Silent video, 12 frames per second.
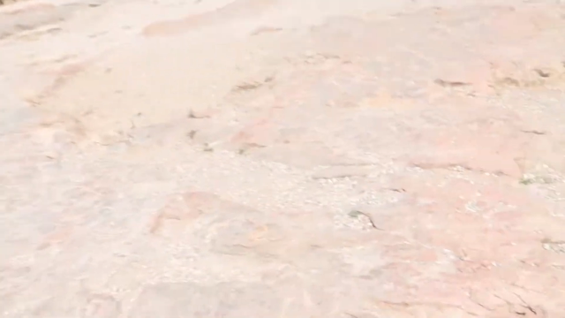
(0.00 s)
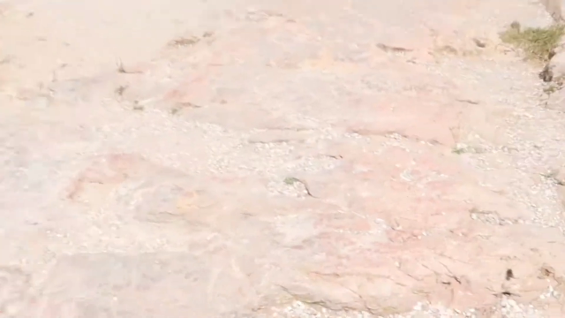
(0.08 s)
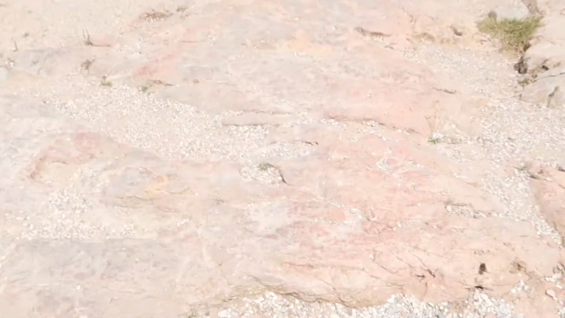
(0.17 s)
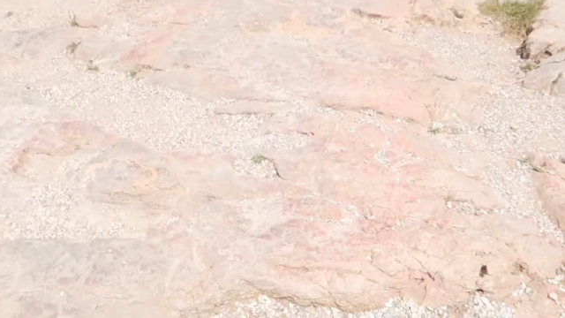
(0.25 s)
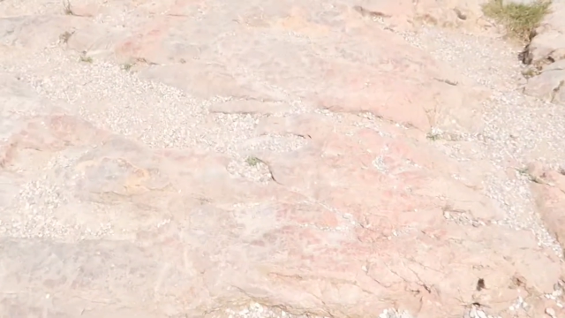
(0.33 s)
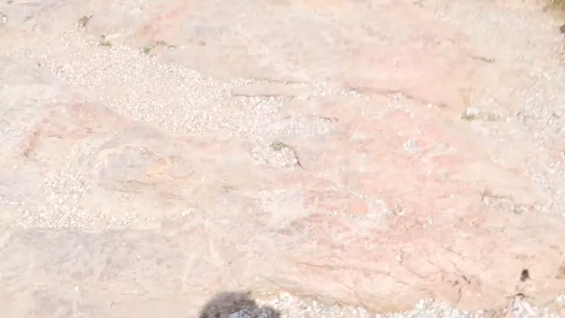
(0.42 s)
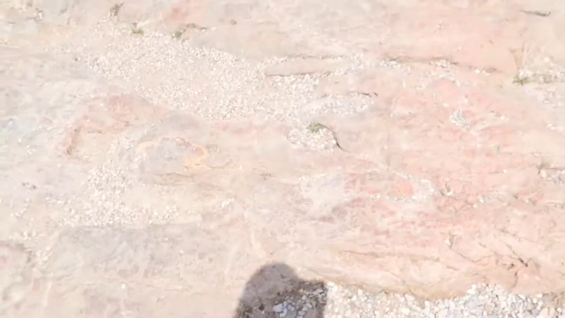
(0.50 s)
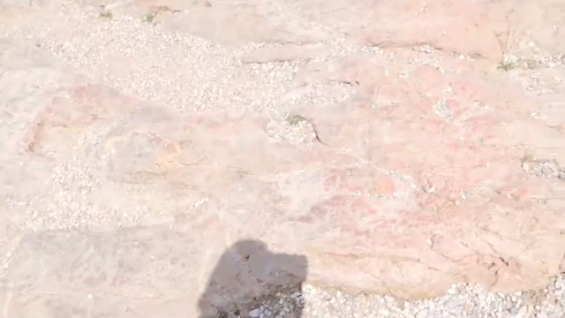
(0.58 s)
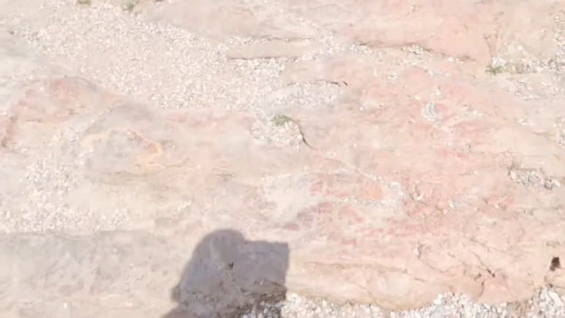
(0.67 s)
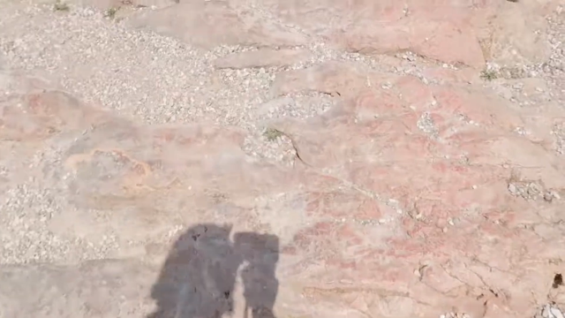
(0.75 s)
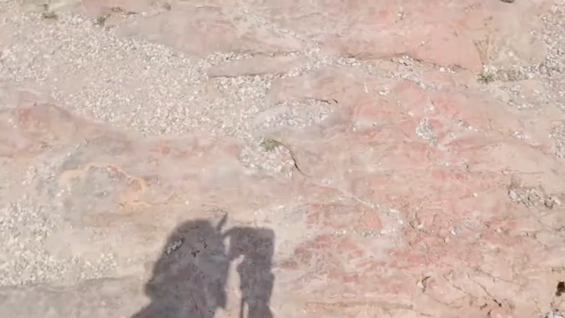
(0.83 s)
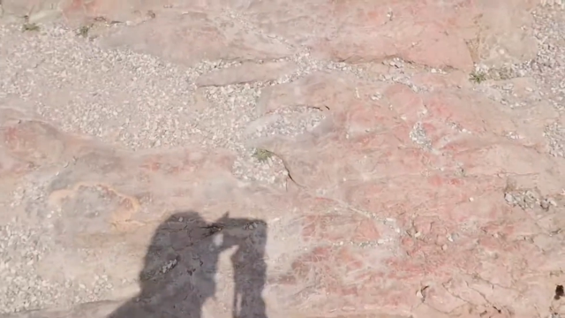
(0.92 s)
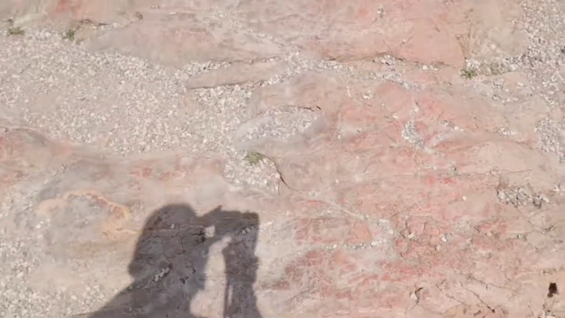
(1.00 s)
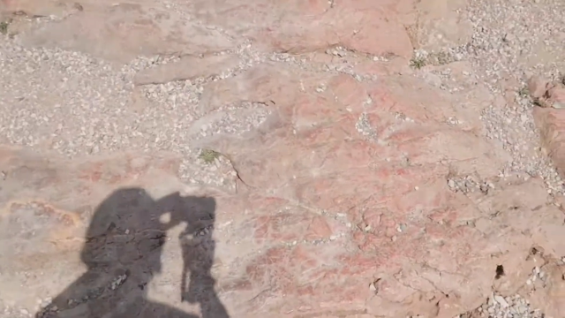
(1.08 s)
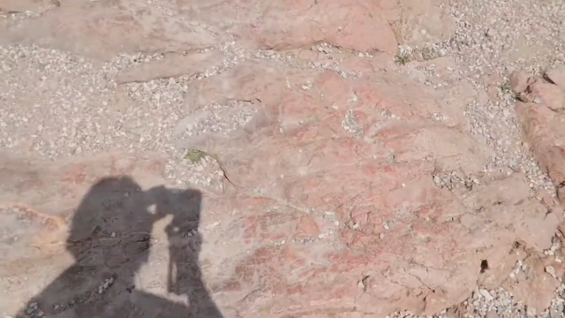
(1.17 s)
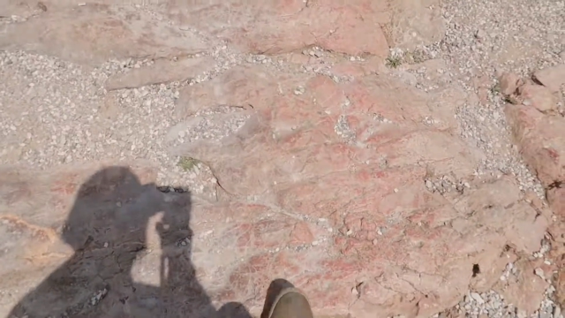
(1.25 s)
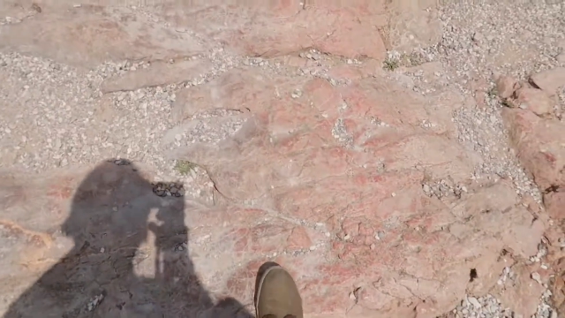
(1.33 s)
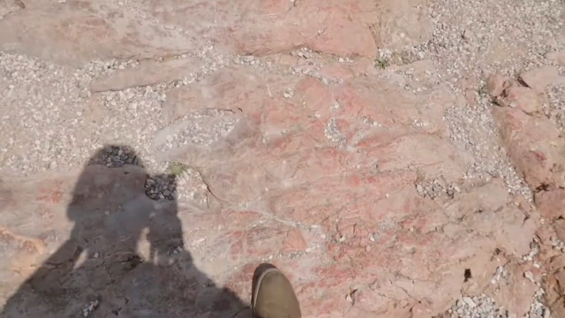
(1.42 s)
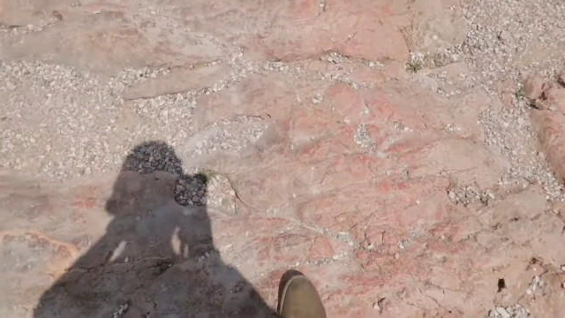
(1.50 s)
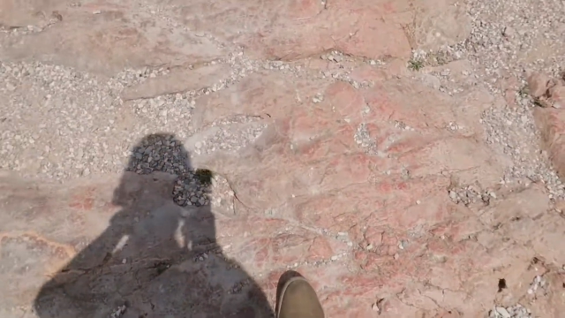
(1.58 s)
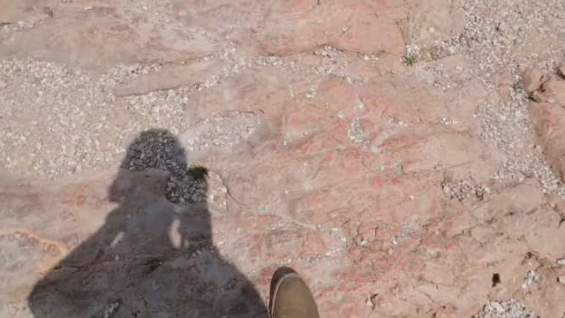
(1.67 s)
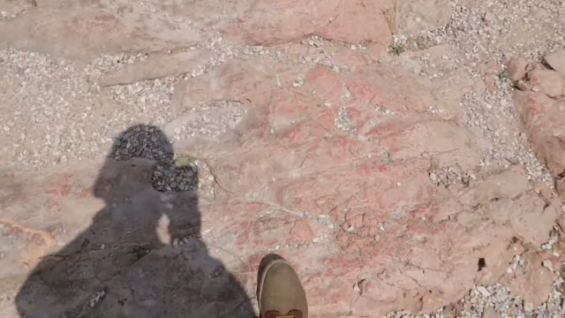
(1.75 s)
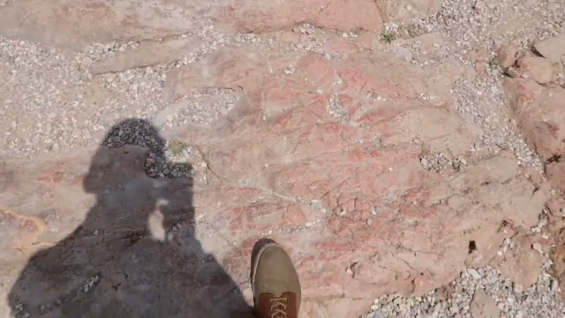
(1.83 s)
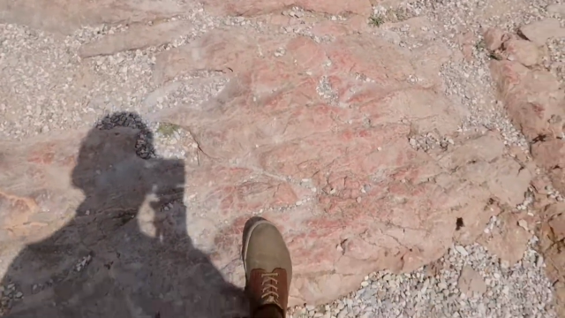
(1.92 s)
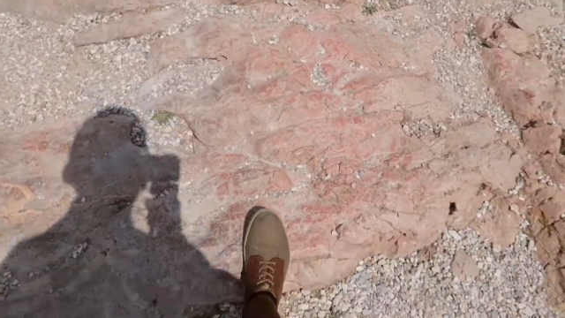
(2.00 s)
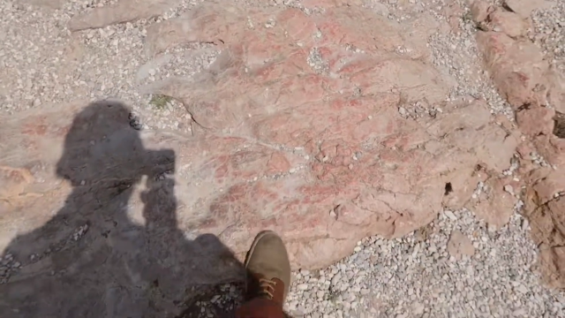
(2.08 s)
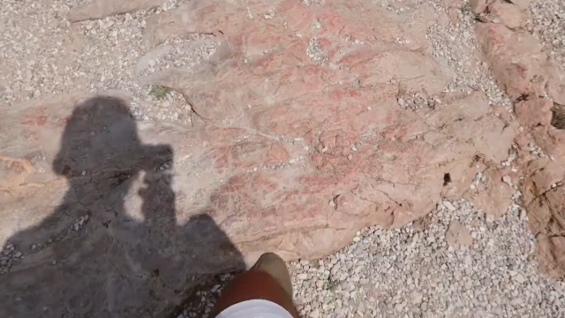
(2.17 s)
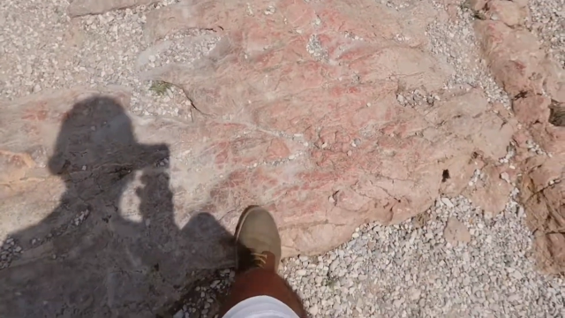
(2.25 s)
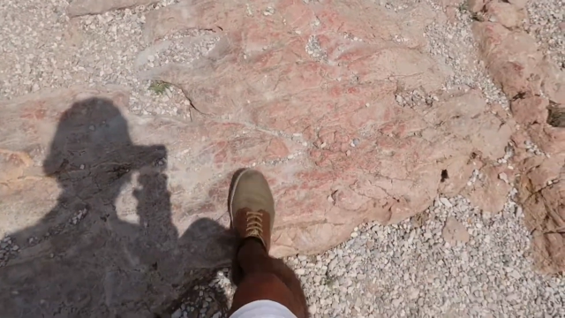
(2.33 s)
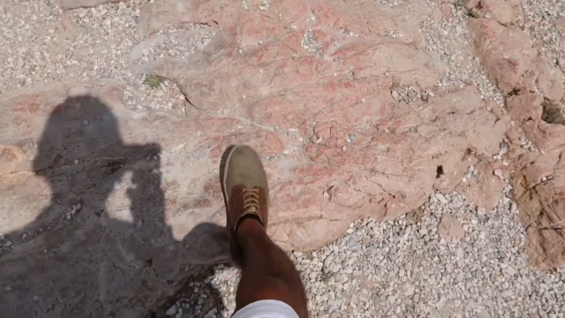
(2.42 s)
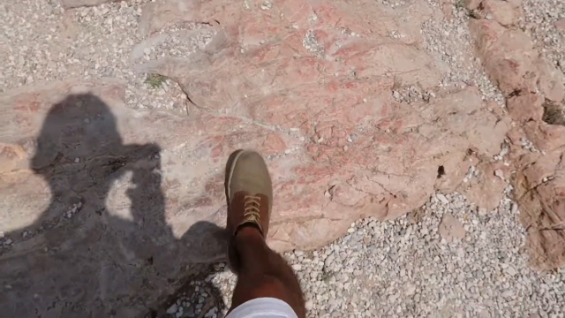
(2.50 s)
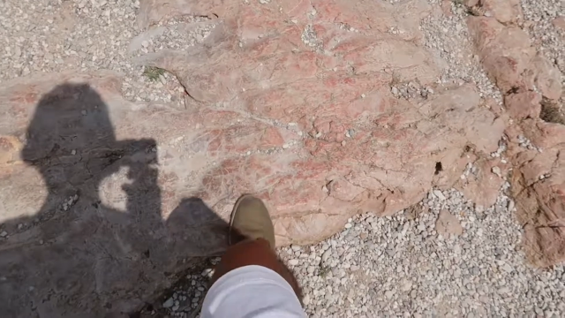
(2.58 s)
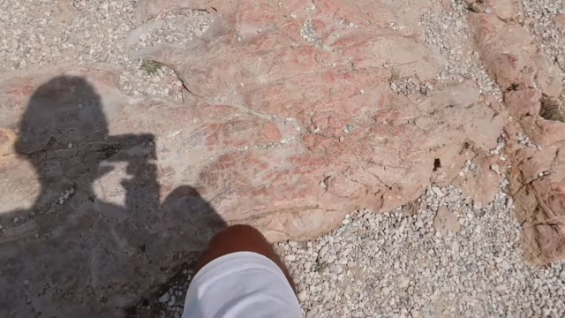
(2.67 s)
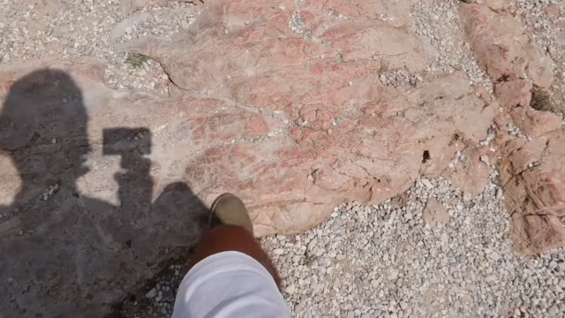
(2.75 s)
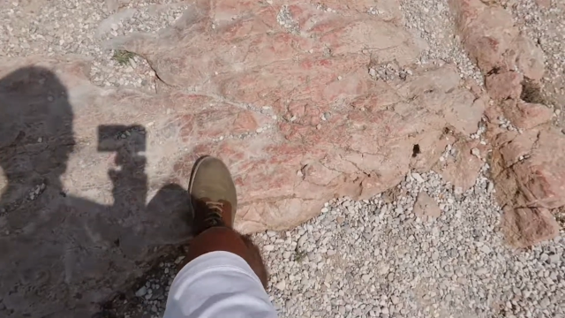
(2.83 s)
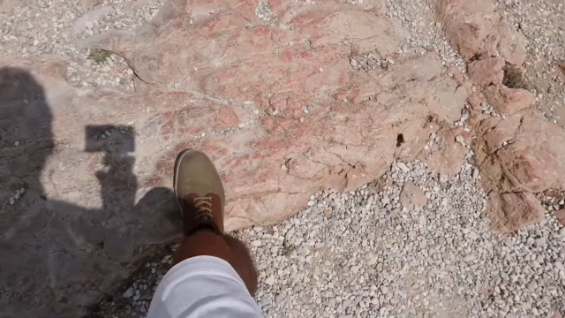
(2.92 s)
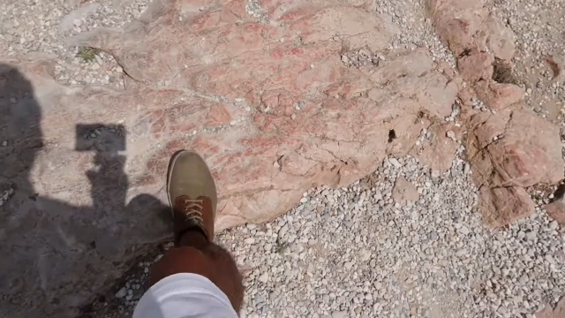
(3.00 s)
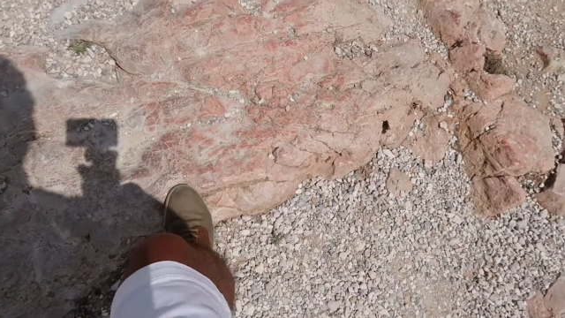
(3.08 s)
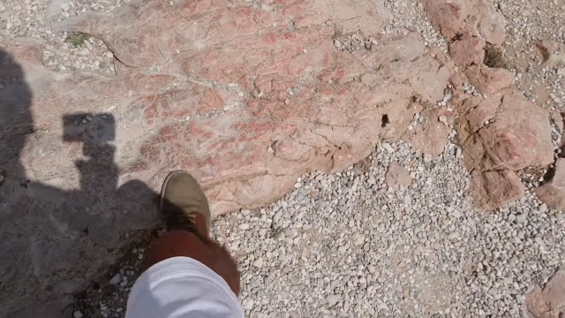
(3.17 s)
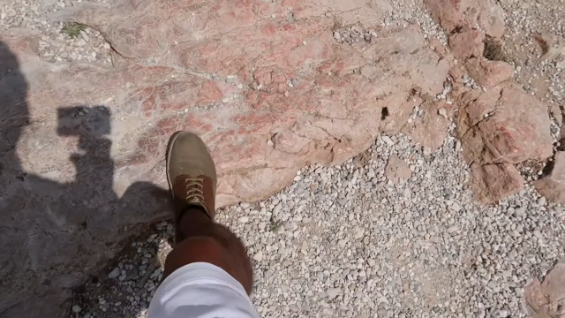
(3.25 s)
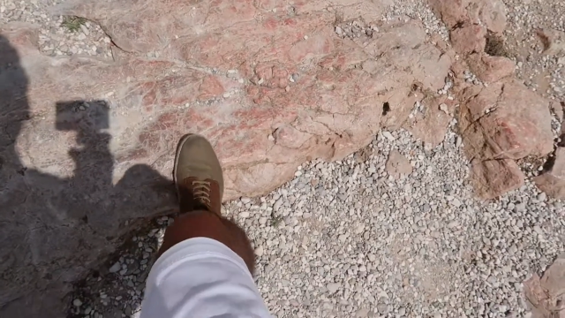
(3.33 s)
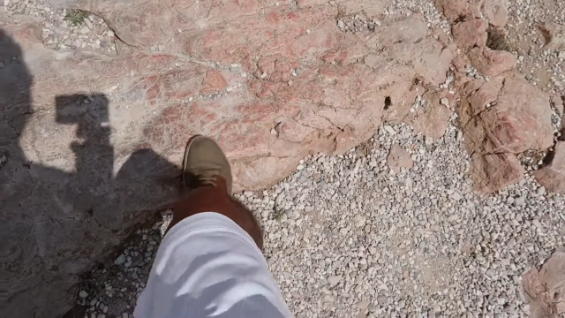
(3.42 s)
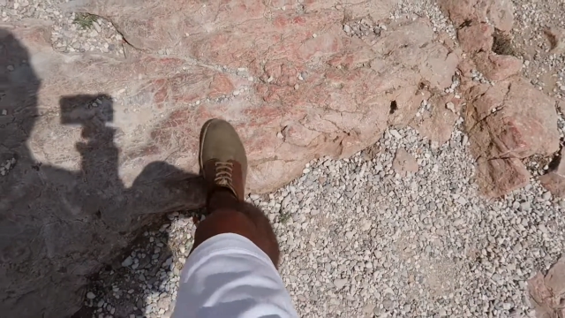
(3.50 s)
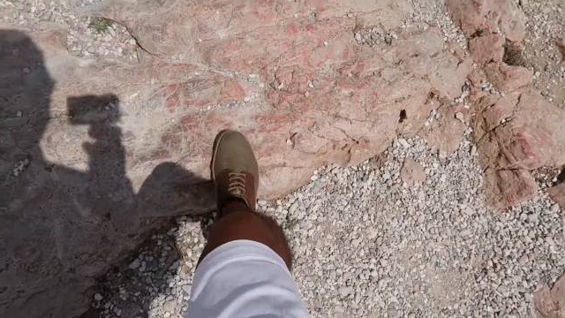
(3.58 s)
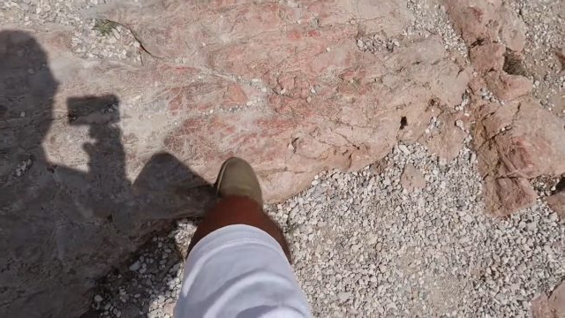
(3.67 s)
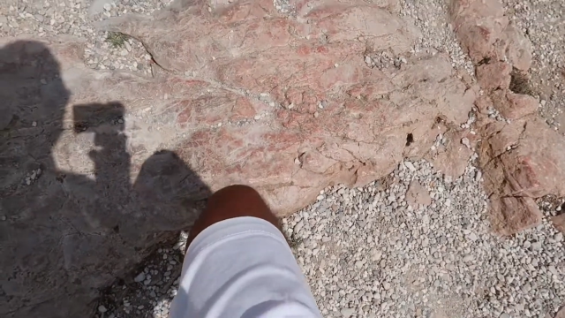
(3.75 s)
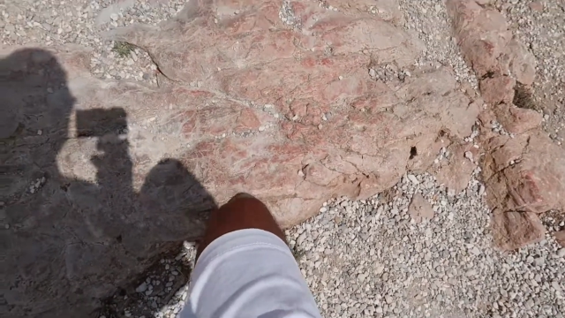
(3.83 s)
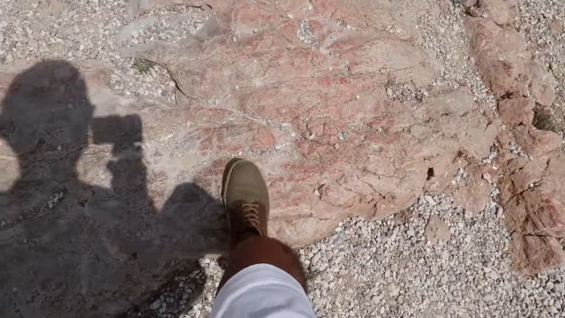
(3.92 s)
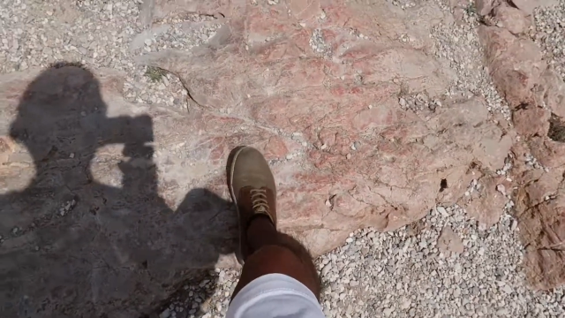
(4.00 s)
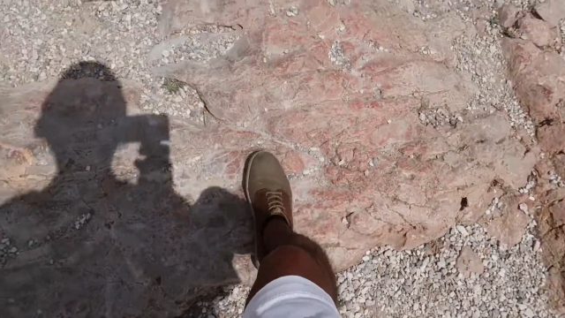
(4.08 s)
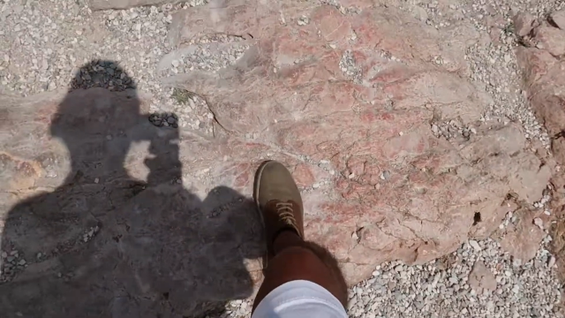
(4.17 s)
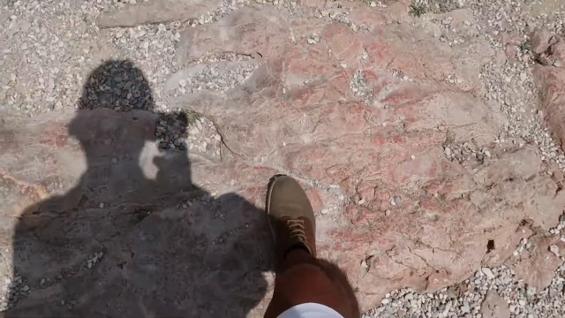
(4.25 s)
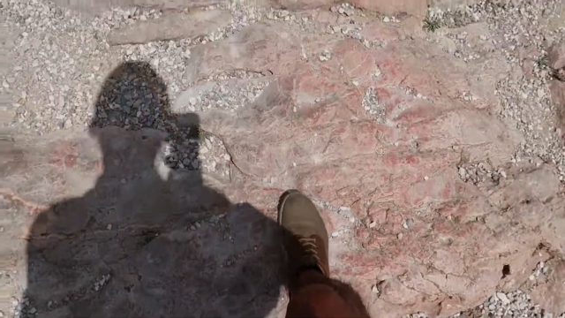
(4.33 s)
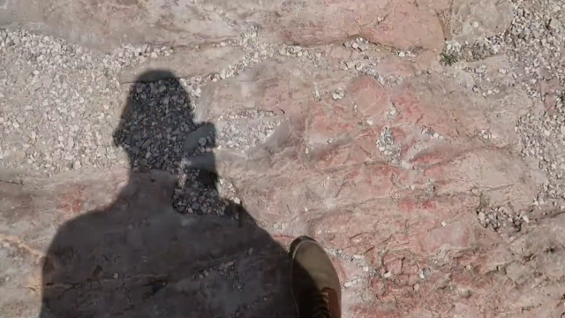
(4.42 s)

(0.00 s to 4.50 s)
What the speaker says: Nobody's mouth can be seen.